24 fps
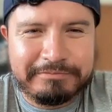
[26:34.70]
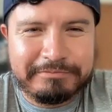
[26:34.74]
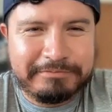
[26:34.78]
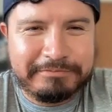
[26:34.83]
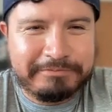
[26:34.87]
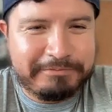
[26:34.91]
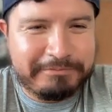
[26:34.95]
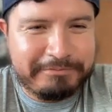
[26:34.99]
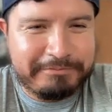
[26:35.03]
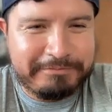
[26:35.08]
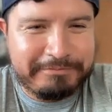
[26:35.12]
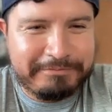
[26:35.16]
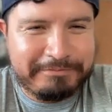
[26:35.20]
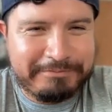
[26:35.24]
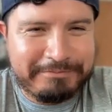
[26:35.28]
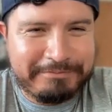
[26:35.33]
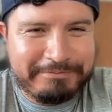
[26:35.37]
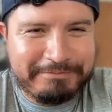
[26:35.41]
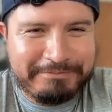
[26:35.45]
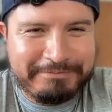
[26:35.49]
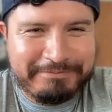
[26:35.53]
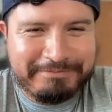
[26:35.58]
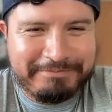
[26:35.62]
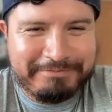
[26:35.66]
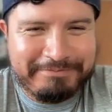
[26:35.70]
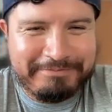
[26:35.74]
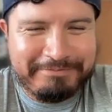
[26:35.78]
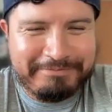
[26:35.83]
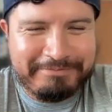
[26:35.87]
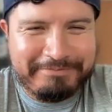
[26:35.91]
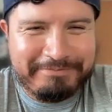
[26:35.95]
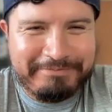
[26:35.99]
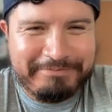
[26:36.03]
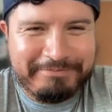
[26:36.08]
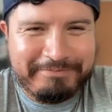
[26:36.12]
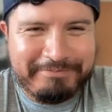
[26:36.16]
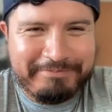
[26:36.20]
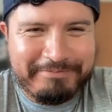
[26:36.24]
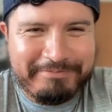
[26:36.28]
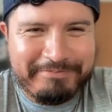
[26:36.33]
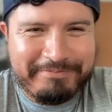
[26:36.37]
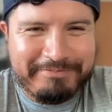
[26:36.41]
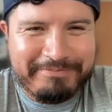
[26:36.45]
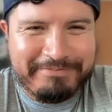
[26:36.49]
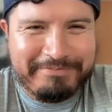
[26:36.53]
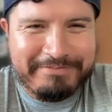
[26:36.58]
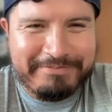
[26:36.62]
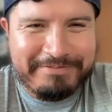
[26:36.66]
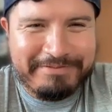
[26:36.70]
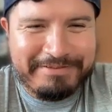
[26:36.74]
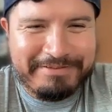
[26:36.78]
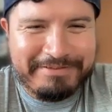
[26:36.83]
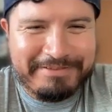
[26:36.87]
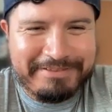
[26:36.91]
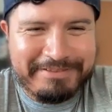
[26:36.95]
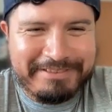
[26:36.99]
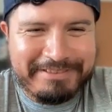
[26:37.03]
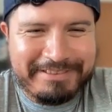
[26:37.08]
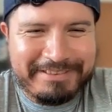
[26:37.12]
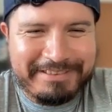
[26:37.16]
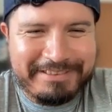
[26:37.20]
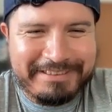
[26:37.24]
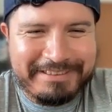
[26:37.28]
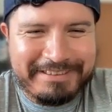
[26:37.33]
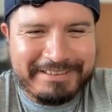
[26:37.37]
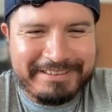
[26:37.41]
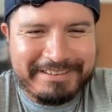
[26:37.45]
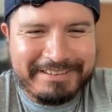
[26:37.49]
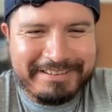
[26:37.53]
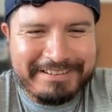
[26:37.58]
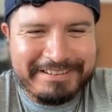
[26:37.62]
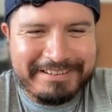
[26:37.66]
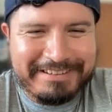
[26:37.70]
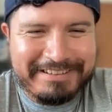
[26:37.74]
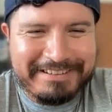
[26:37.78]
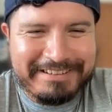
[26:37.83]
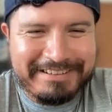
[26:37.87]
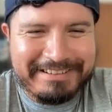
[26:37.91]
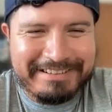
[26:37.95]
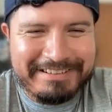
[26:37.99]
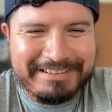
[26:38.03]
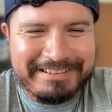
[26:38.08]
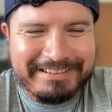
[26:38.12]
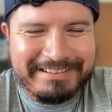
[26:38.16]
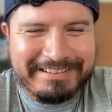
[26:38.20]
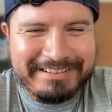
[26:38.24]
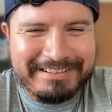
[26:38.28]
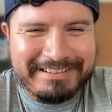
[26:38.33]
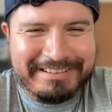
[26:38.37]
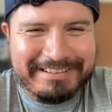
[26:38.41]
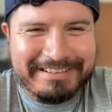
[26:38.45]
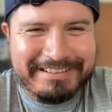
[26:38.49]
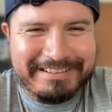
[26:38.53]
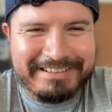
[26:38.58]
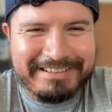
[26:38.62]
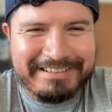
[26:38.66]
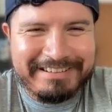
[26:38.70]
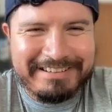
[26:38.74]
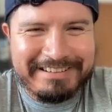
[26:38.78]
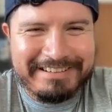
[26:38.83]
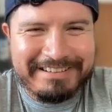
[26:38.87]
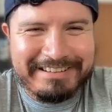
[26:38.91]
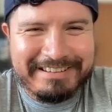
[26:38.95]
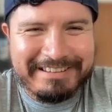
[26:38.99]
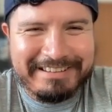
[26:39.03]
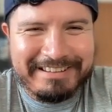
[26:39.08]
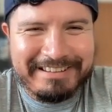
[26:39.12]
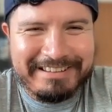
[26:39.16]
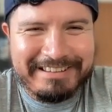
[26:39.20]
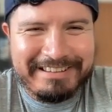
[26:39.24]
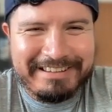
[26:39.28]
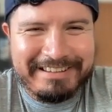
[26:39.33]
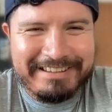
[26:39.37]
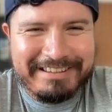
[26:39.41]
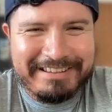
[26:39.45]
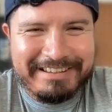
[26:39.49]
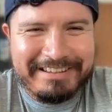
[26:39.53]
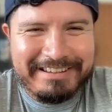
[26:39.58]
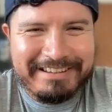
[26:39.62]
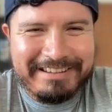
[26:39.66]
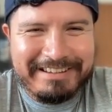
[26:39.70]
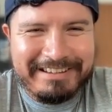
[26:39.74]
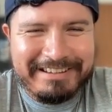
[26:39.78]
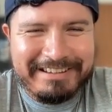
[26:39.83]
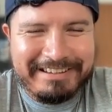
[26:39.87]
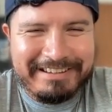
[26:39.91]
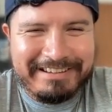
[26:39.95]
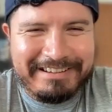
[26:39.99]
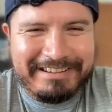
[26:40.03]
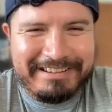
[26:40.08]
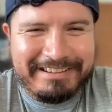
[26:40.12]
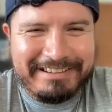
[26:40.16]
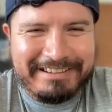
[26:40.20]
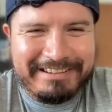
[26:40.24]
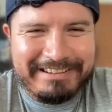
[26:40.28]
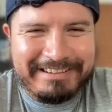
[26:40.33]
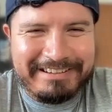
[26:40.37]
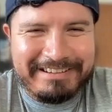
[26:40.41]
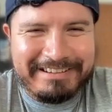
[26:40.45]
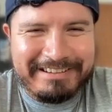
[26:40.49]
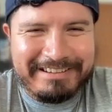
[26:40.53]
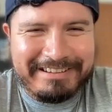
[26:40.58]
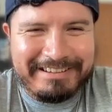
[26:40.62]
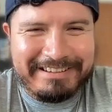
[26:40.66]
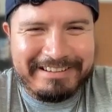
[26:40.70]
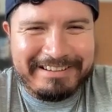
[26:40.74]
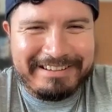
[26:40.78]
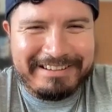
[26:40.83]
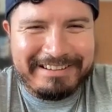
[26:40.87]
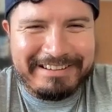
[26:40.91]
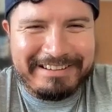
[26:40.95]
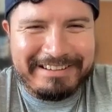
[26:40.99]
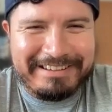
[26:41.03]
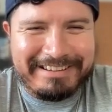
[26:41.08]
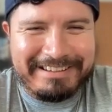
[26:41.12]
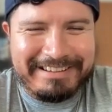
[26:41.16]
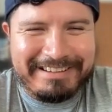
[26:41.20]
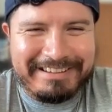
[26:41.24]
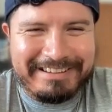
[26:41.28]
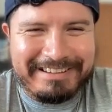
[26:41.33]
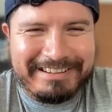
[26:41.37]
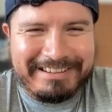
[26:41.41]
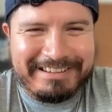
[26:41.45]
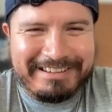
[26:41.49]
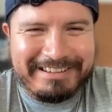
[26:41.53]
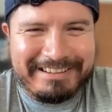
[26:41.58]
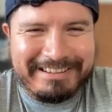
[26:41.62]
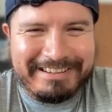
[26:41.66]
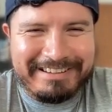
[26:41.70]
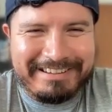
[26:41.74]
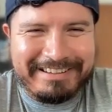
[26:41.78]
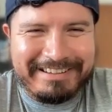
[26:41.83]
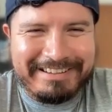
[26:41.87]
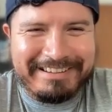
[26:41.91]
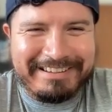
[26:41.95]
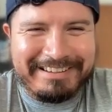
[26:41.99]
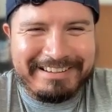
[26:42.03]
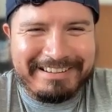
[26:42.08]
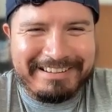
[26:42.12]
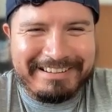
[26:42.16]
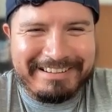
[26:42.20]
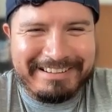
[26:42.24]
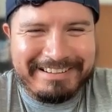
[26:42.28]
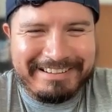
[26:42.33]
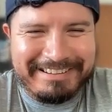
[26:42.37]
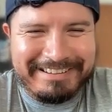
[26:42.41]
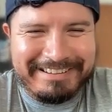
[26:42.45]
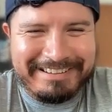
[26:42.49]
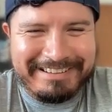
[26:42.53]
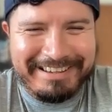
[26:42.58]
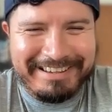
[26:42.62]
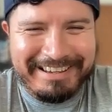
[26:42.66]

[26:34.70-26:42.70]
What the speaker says: (not speaking)